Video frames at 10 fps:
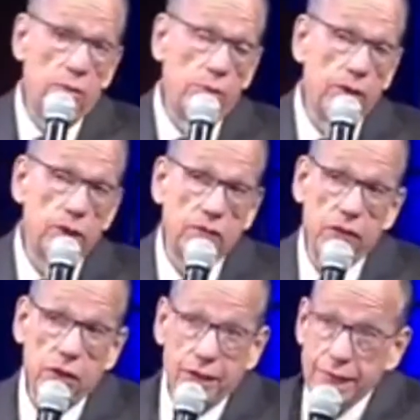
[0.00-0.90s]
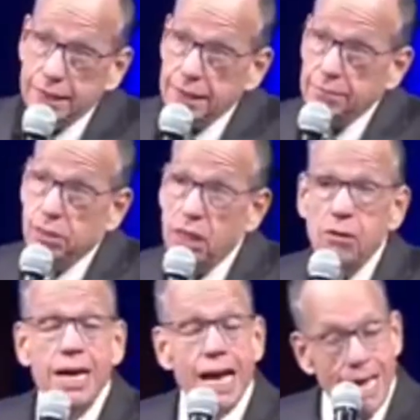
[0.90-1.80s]
I'm telling you, it was colder than a
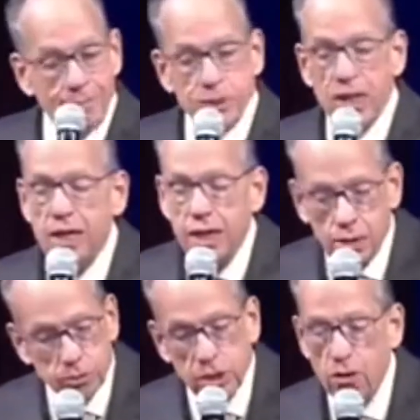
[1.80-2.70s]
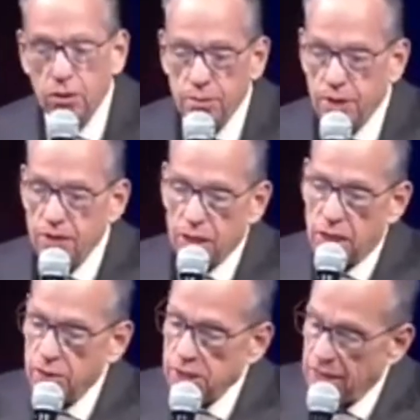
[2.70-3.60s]
mother-in-law's love up there. And I saw a
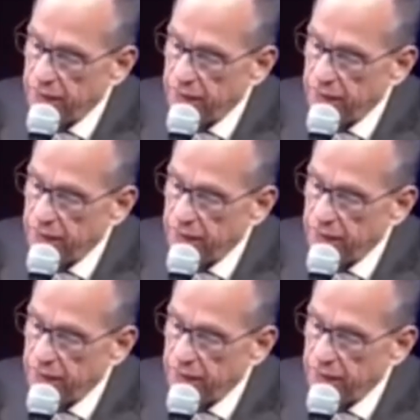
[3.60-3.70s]
lot